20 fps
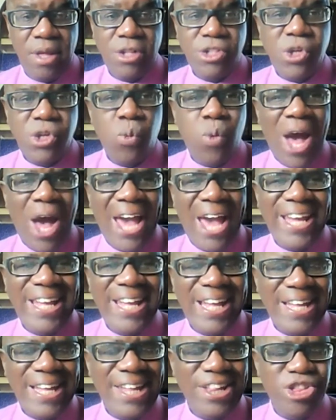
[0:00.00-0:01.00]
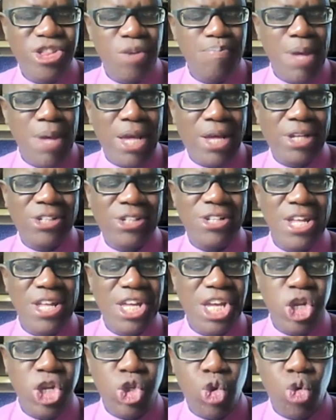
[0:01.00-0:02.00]
So why is Jamaica
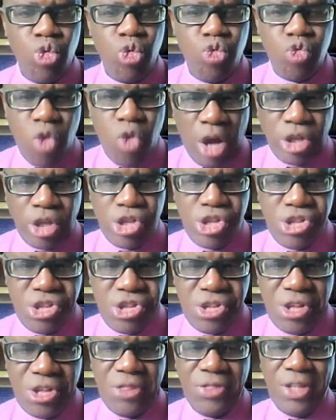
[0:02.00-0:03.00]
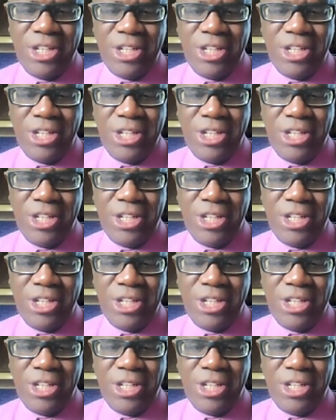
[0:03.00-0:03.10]
seeking to rush